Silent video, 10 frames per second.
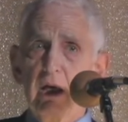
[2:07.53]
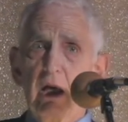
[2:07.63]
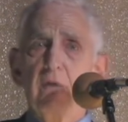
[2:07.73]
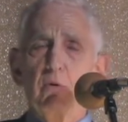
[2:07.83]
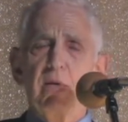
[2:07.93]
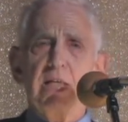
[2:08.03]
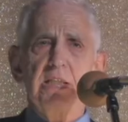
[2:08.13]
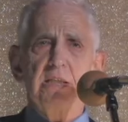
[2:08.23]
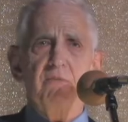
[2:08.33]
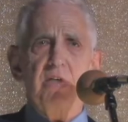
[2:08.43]
of Iraqi
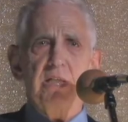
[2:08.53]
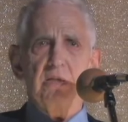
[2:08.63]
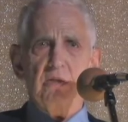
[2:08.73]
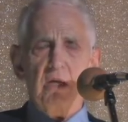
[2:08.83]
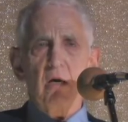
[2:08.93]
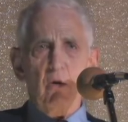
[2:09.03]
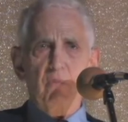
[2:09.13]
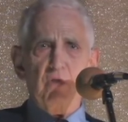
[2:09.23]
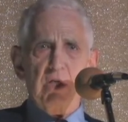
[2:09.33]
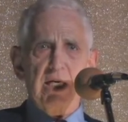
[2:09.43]
civilians
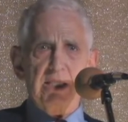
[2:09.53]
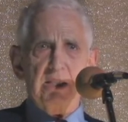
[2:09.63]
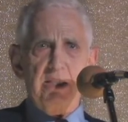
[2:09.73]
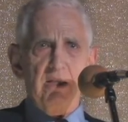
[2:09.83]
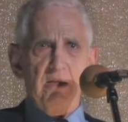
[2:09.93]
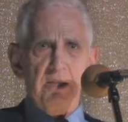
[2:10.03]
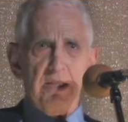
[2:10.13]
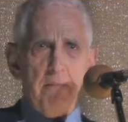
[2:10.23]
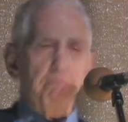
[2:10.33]
over the last years.